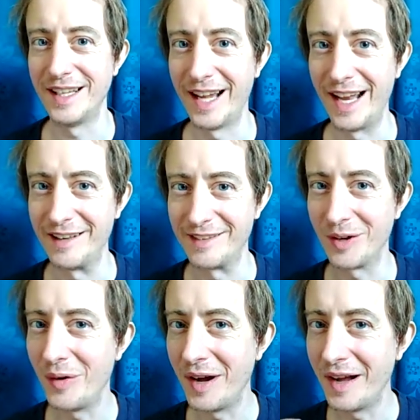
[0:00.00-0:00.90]
And
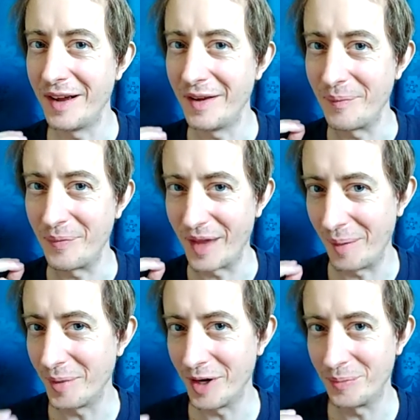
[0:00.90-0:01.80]
so
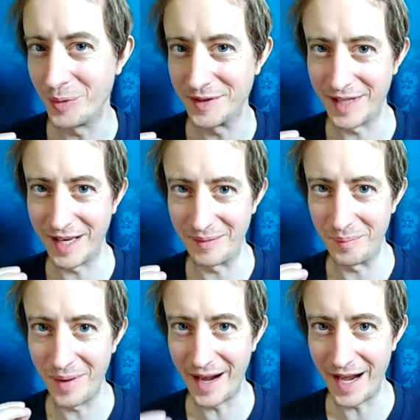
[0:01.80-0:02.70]
I'm gonna present
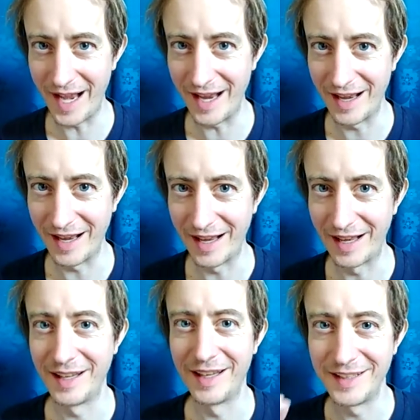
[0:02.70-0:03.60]
my
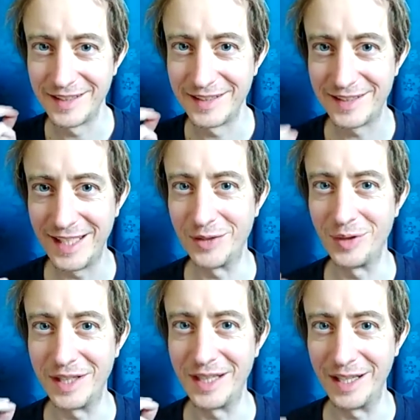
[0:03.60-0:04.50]

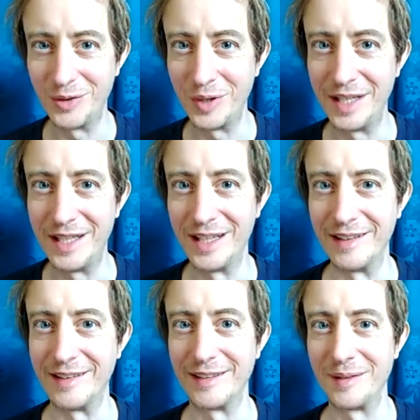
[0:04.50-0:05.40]
secret
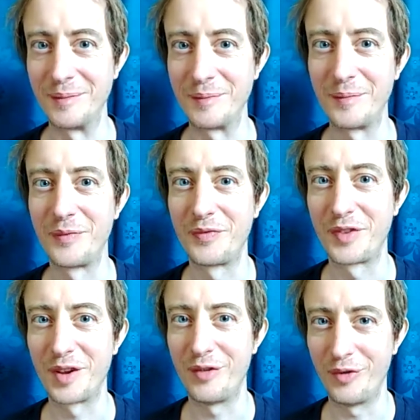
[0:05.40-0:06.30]
ingredients
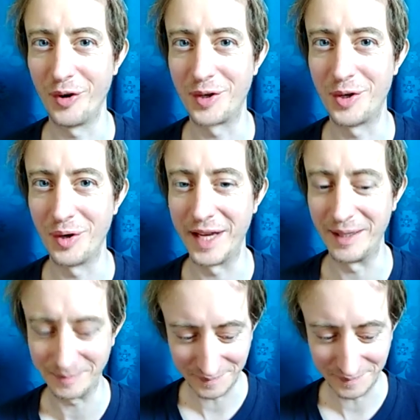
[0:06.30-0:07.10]
for cooking.